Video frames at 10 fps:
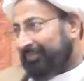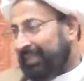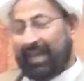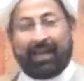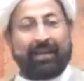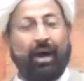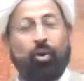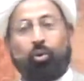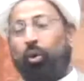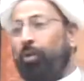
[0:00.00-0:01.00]
They are
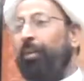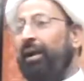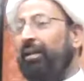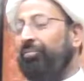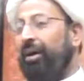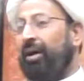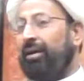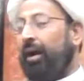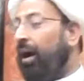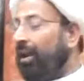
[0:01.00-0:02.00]
now role model
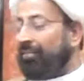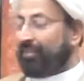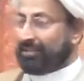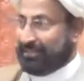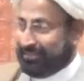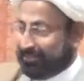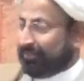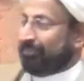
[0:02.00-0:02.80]
for all of us.